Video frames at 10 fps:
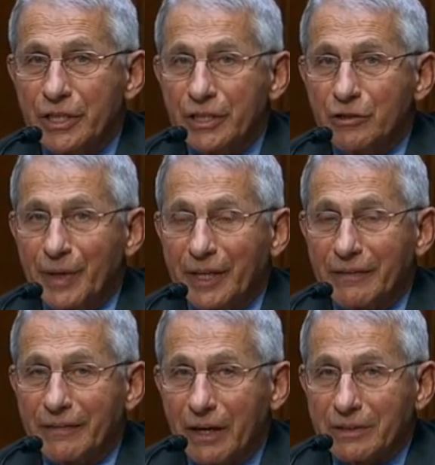to be
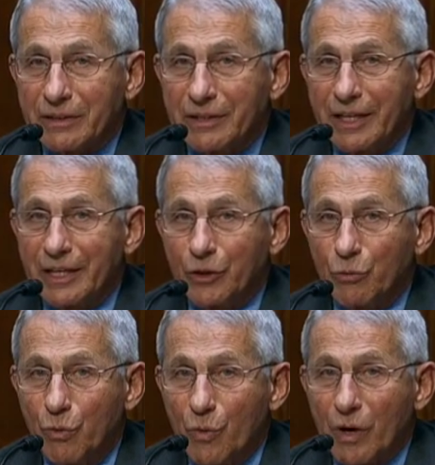conducted in the
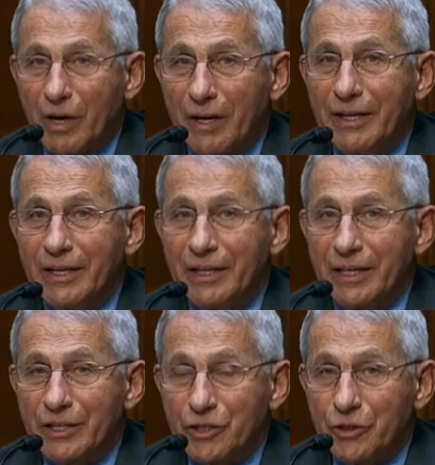Wuhan
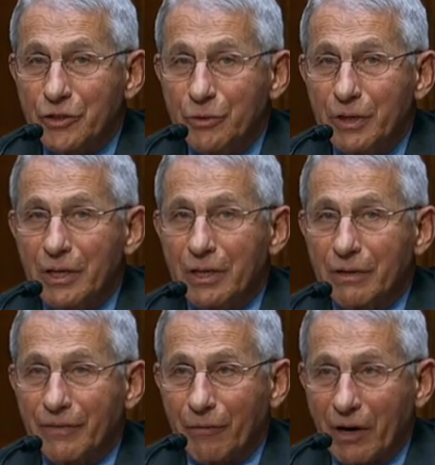Institute
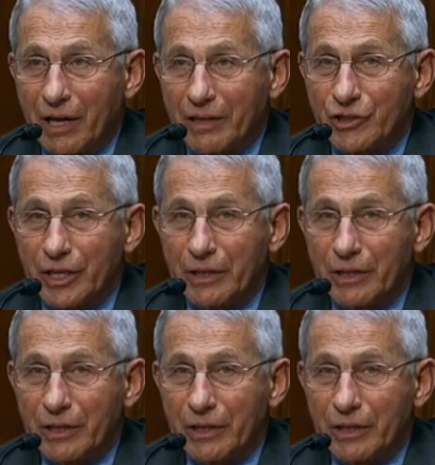of Virology.